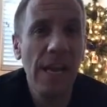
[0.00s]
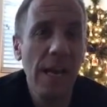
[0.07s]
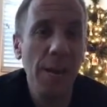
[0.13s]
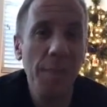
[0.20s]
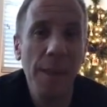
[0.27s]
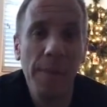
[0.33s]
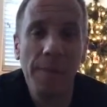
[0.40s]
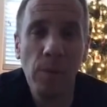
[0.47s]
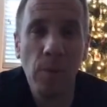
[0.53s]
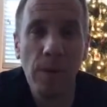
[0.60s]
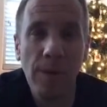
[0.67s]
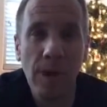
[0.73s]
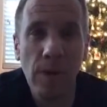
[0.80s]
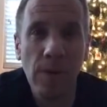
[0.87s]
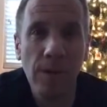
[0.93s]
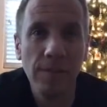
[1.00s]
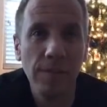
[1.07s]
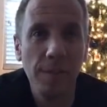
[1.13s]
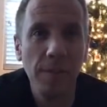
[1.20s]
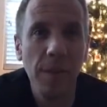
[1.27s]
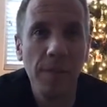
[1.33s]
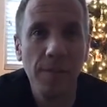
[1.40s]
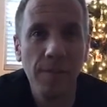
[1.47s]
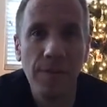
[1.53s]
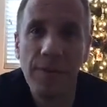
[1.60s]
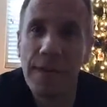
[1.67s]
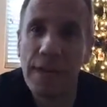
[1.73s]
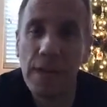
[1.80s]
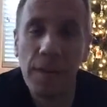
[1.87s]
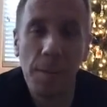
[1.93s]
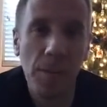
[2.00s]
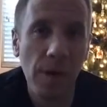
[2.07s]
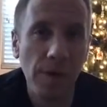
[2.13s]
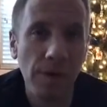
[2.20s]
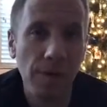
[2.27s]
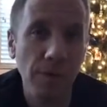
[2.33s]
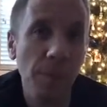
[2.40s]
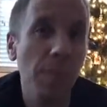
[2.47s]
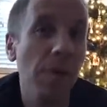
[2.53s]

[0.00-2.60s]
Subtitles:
and maybe work out some type of a deal, a partnership,